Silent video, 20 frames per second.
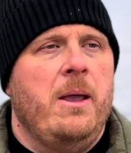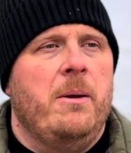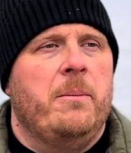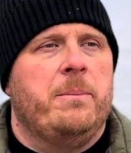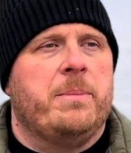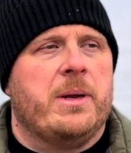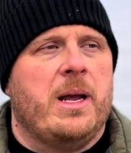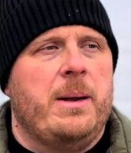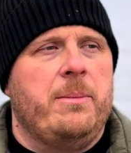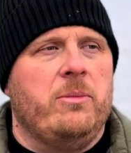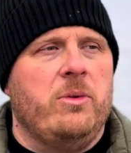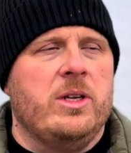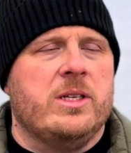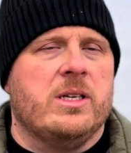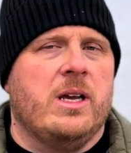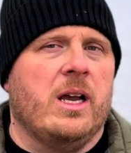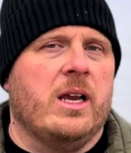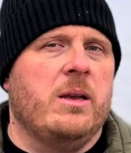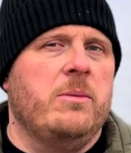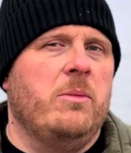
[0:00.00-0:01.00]
But I'm really
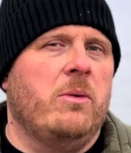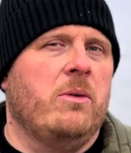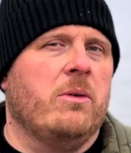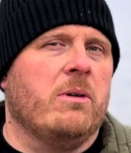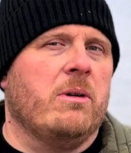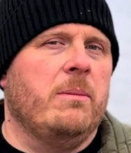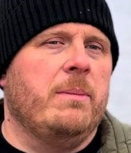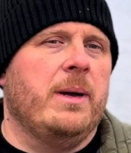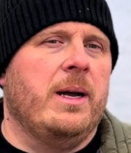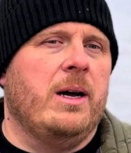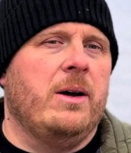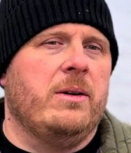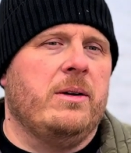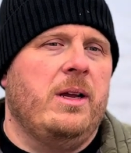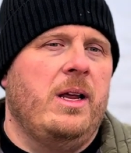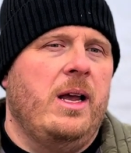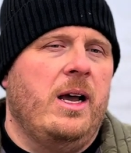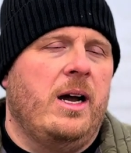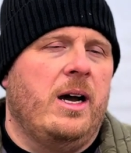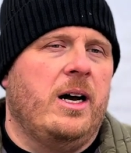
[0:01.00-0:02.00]
talking more about
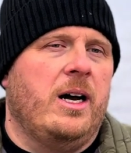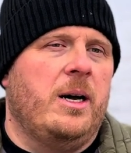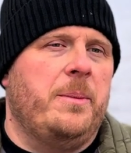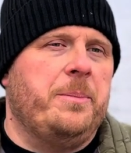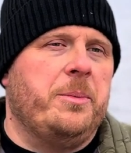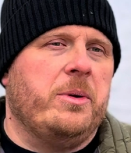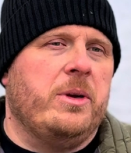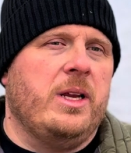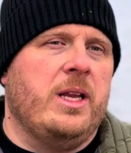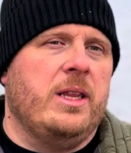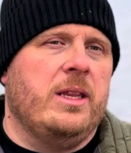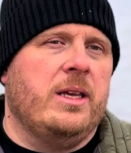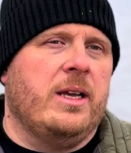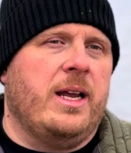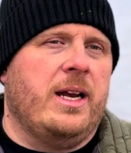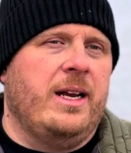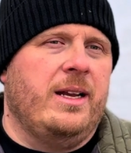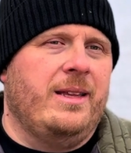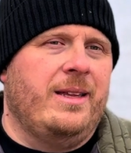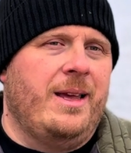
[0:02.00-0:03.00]
upgrading the
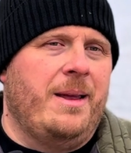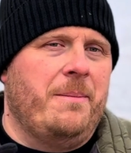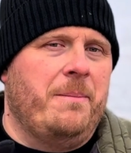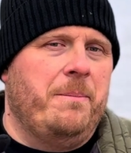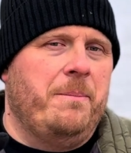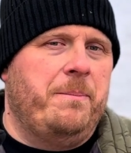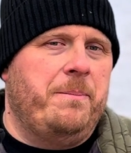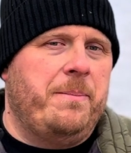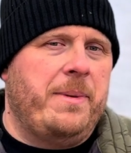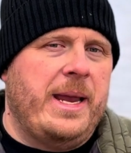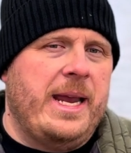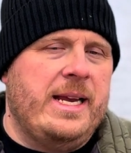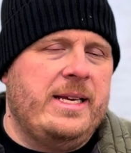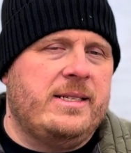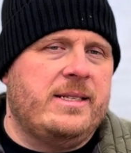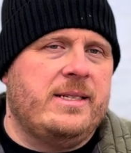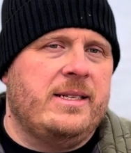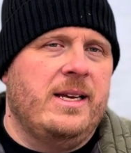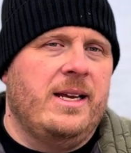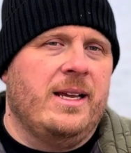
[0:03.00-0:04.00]
kind of that
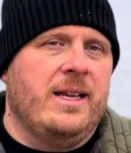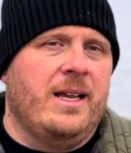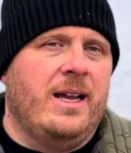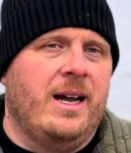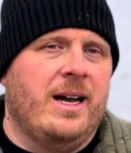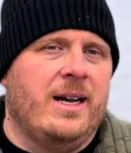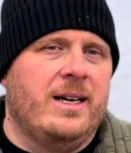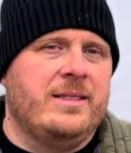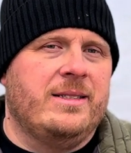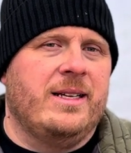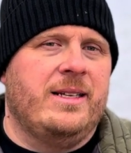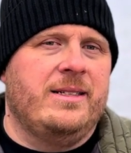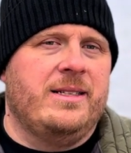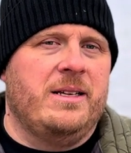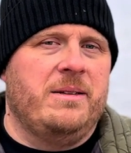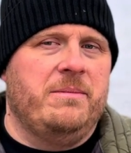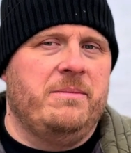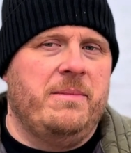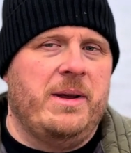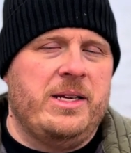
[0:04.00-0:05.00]
base content
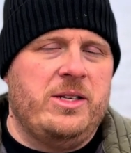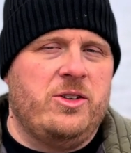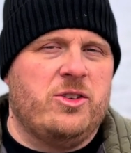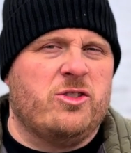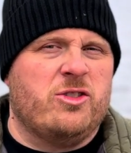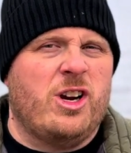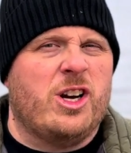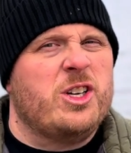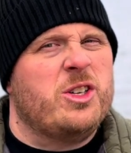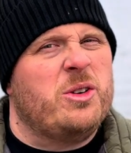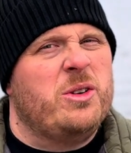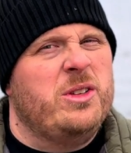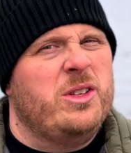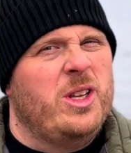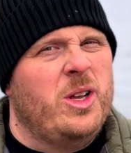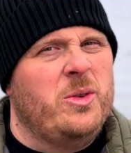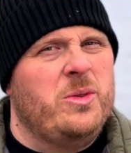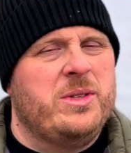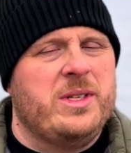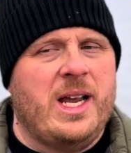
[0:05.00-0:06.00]
and menu structure and
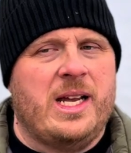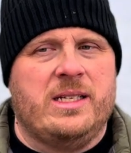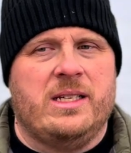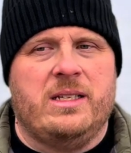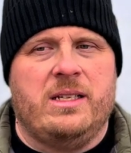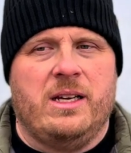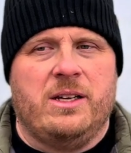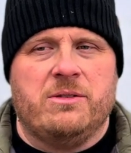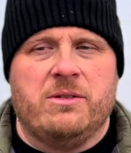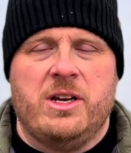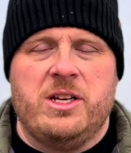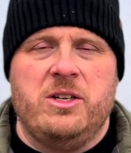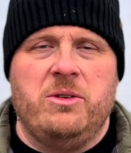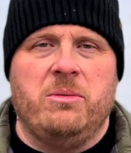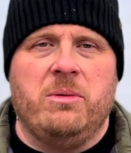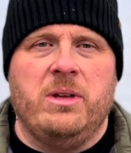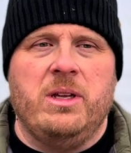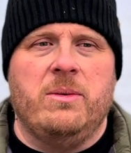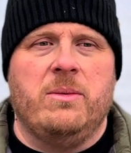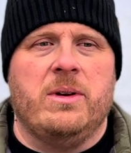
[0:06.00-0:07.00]
those kinds of things, right? You
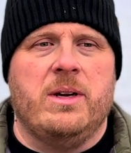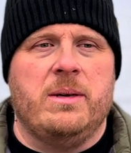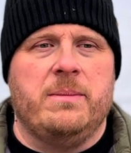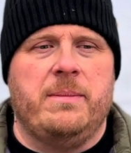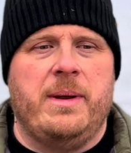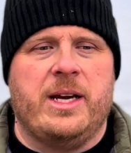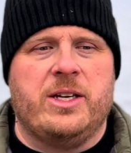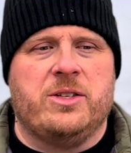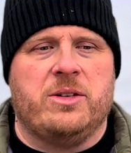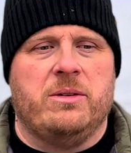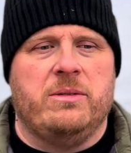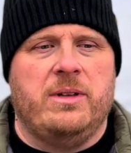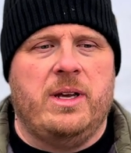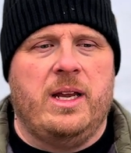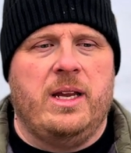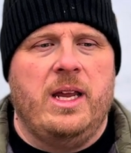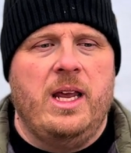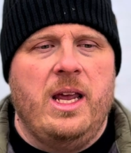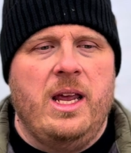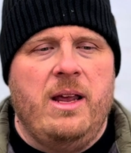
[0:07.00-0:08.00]
really want to make sure
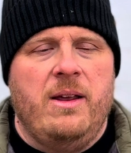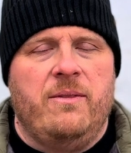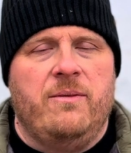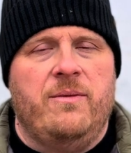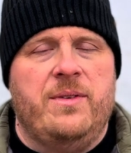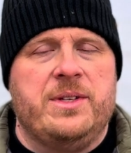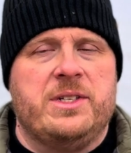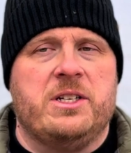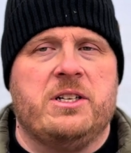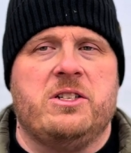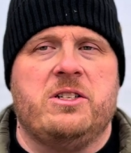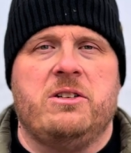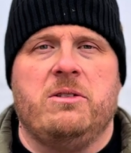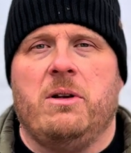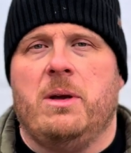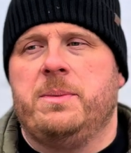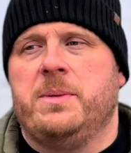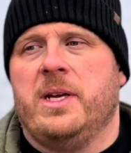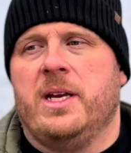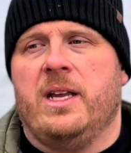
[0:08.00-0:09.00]
that visitors to
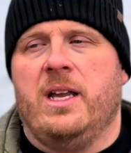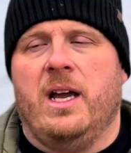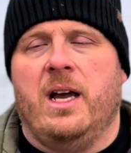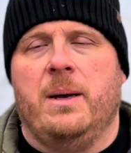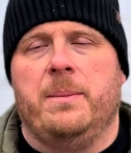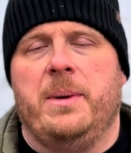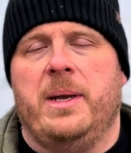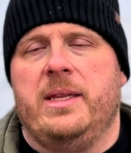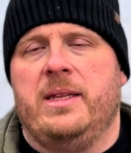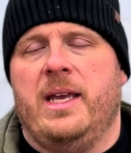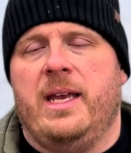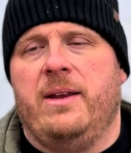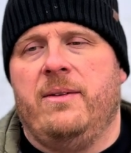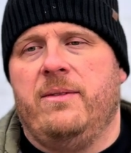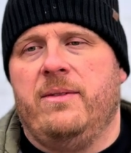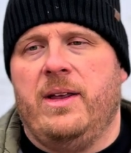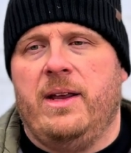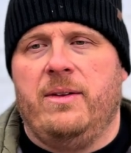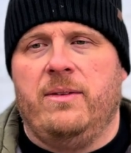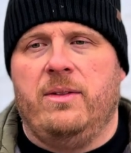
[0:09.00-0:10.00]
your website come and
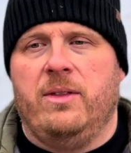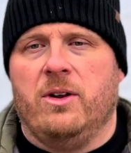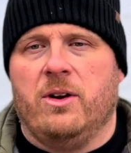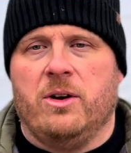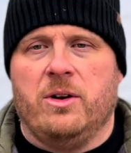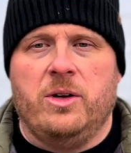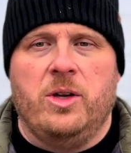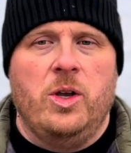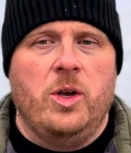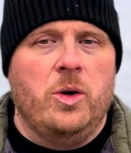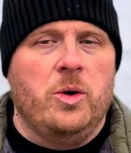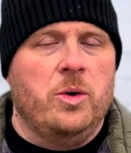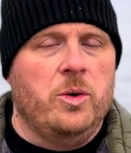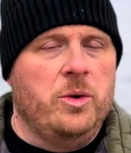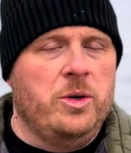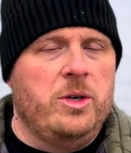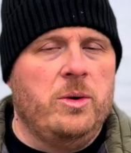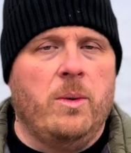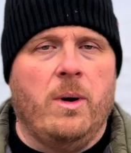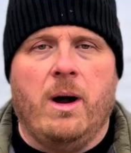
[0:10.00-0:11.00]
they learn
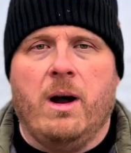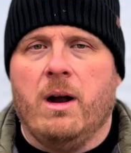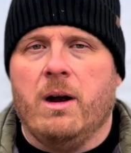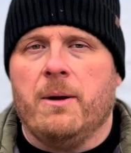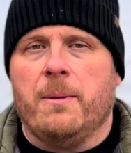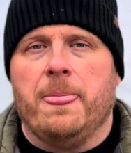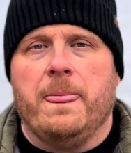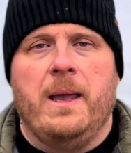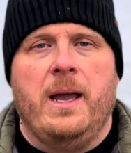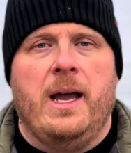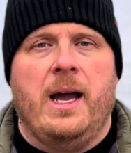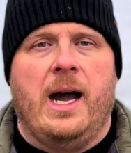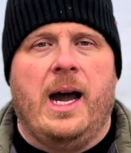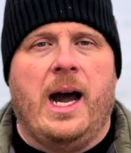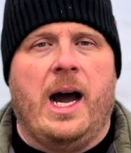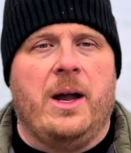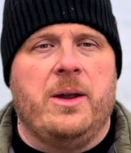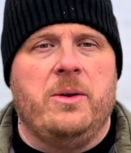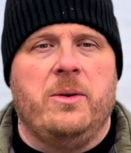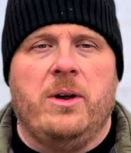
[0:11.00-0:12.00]
who you are,
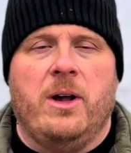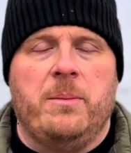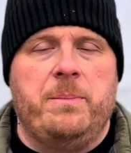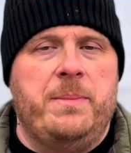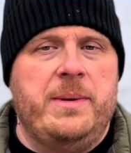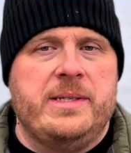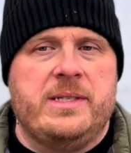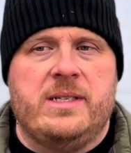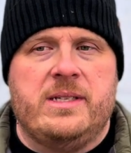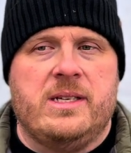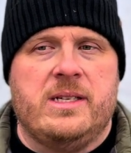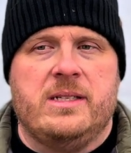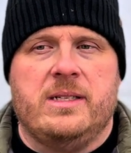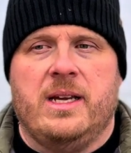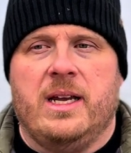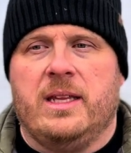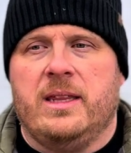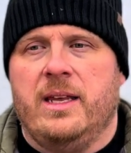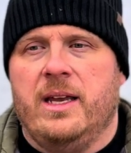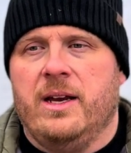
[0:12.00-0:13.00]
how you help businesses
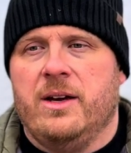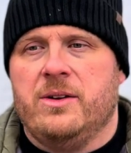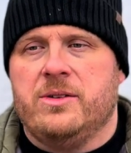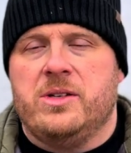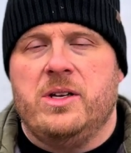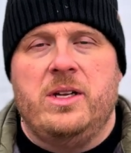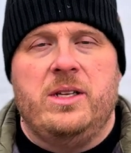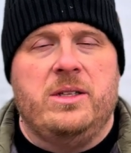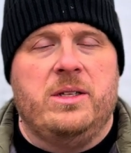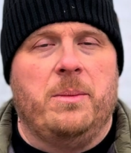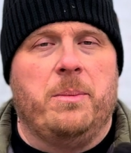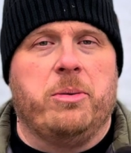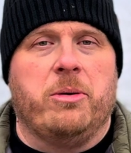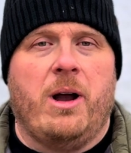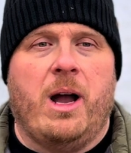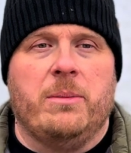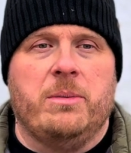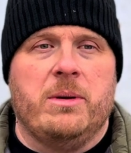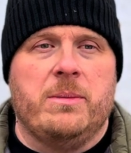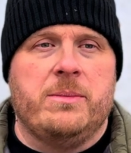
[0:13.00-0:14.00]
like theirs, the
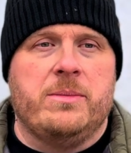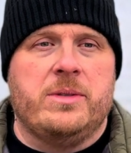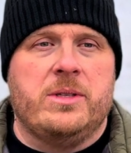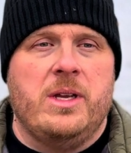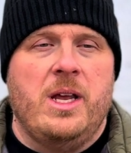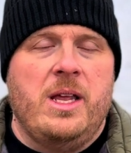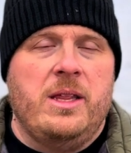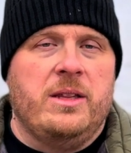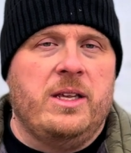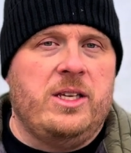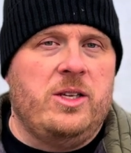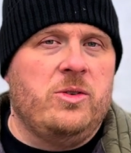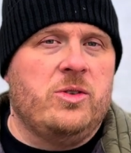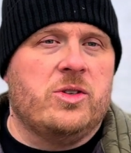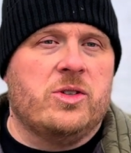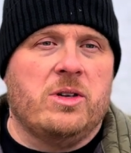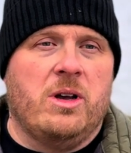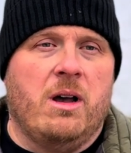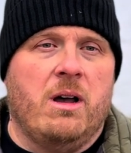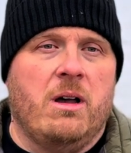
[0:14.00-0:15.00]
problems that you
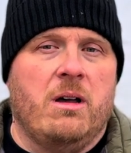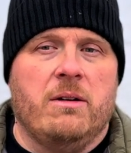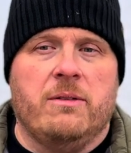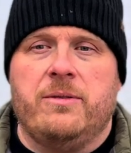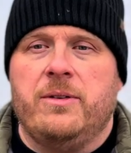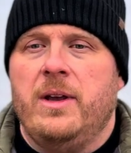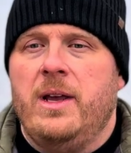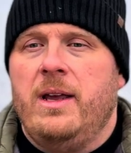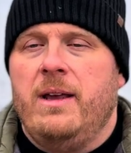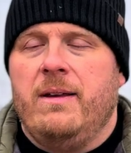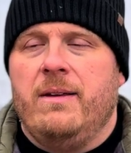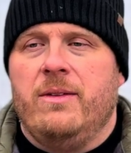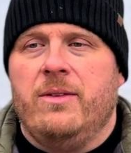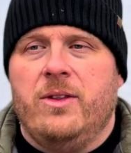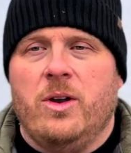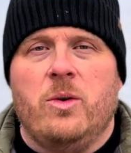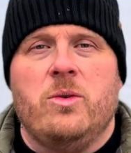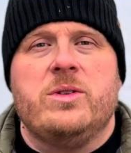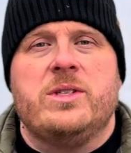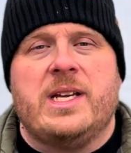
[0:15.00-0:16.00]
solve,
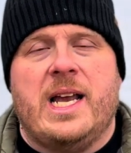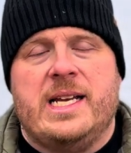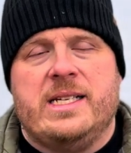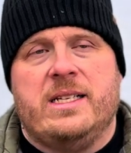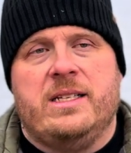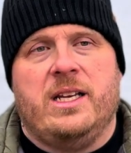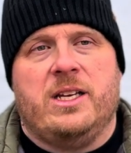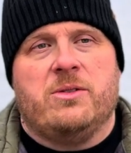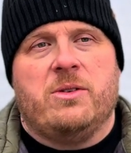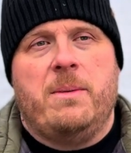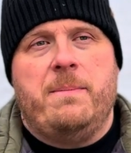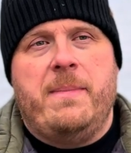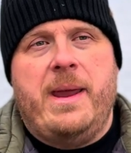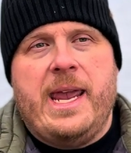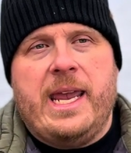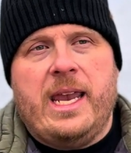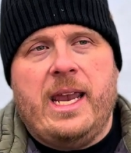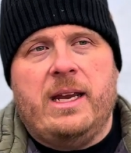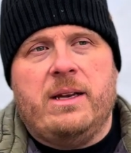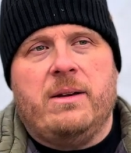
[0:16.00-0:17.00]
those kinds of things, right?
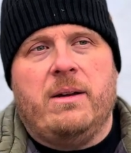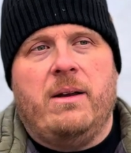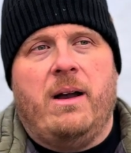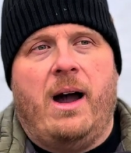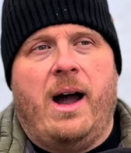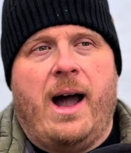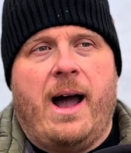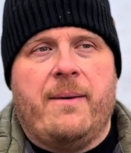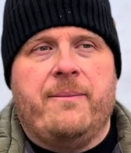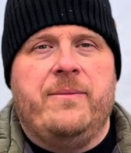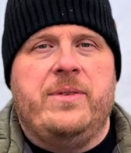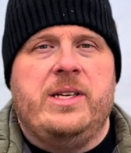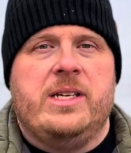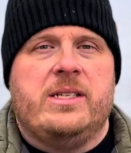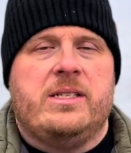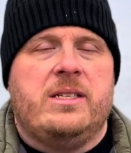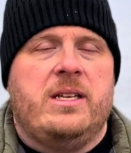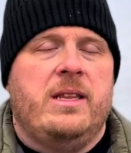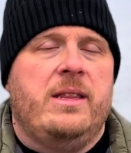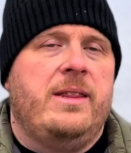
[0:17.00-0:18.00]
Make it
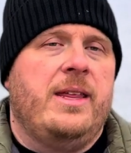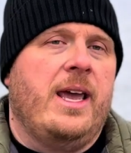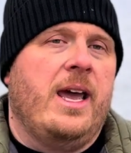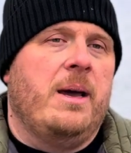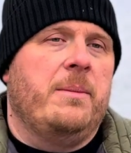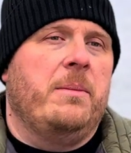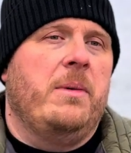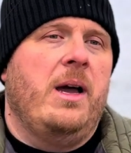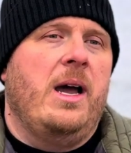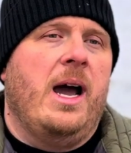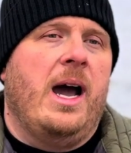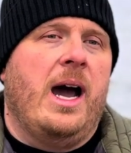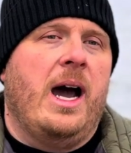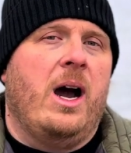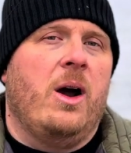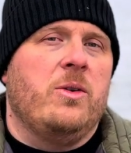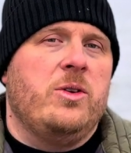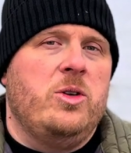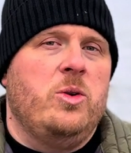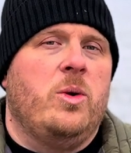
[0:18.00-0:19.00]
obvious to them
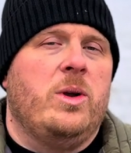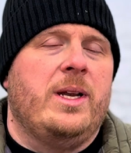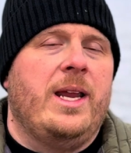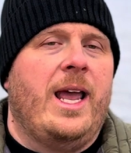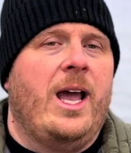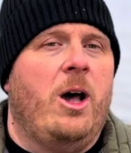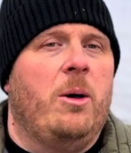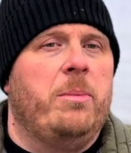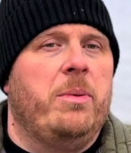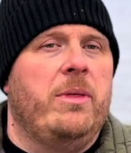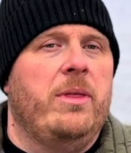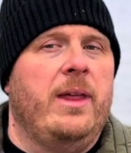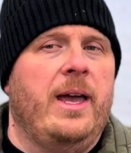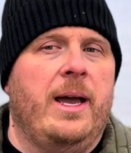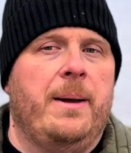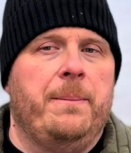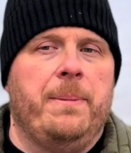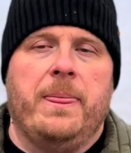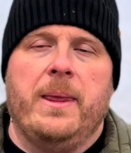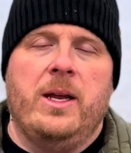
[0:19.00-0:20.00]
how you can help
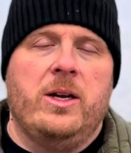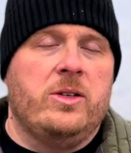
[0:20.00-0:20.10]
them.